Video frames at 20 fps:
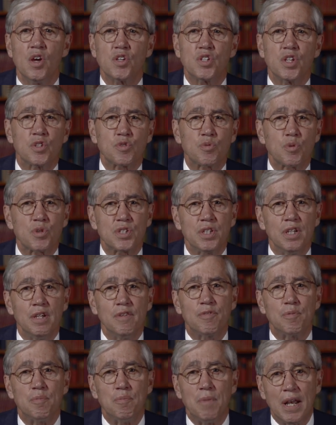She has
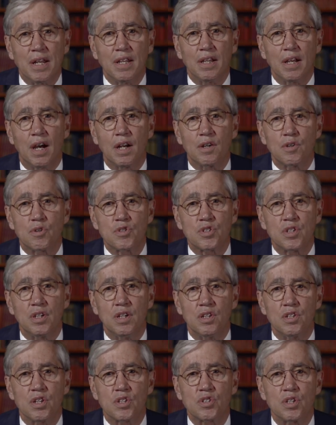received many honors
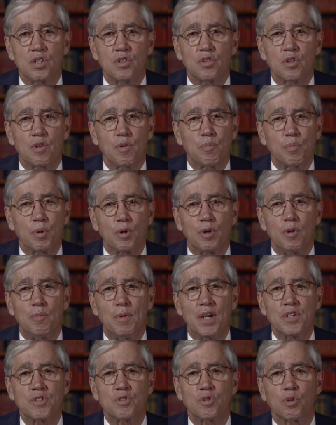in addition to the
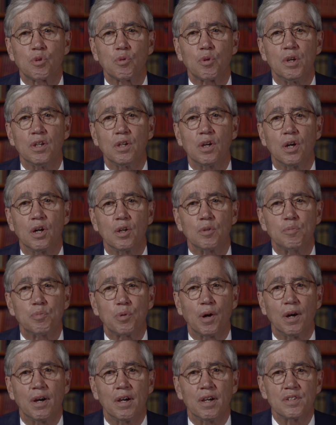Perlmeister Greengard
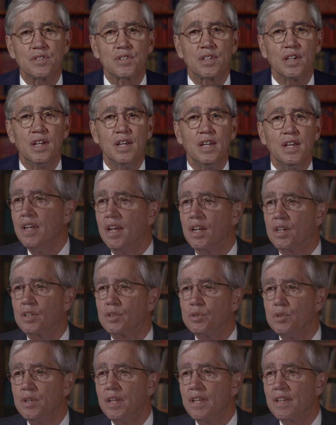Prize,
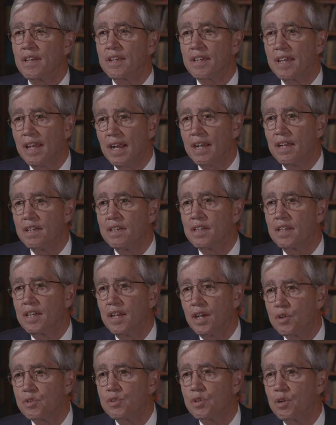including the Canada
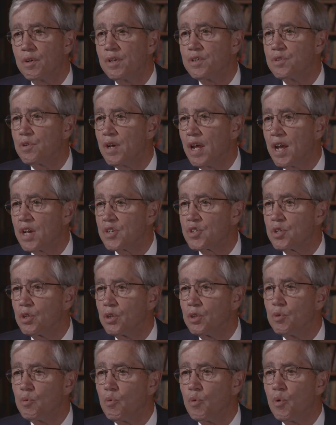Gairdner
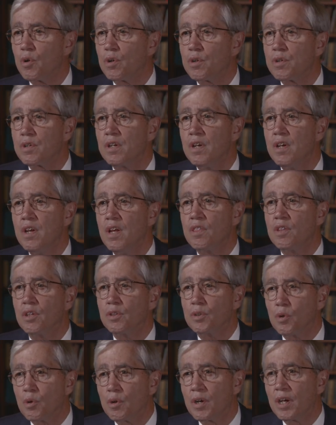International Award, the
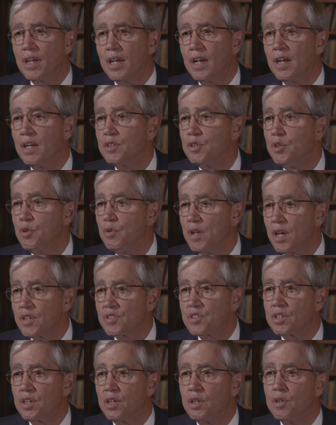L'Oreal
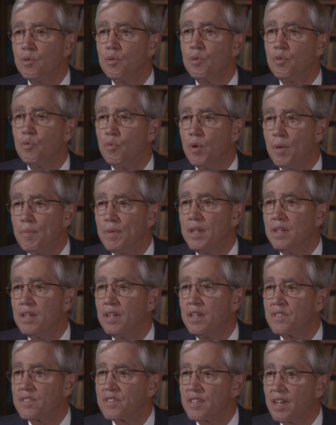UNESCO Women
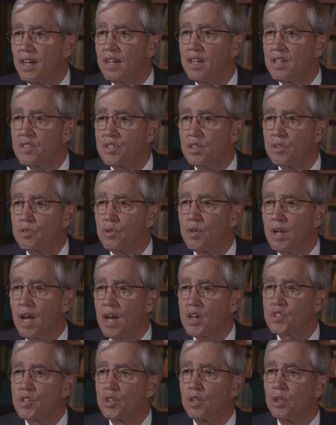in Science
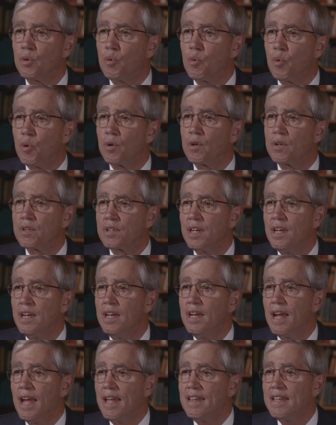International Award,
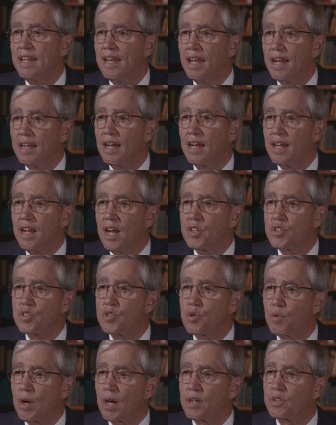and the NIH
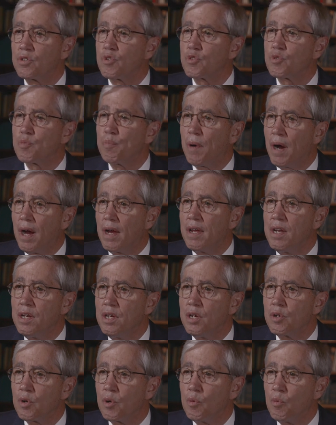Director's
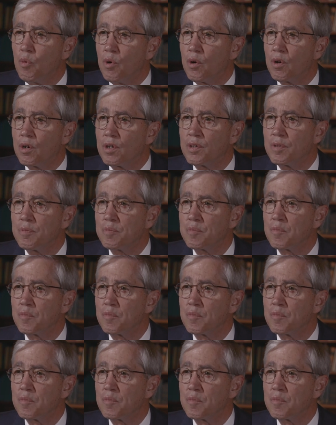Pioneer Award.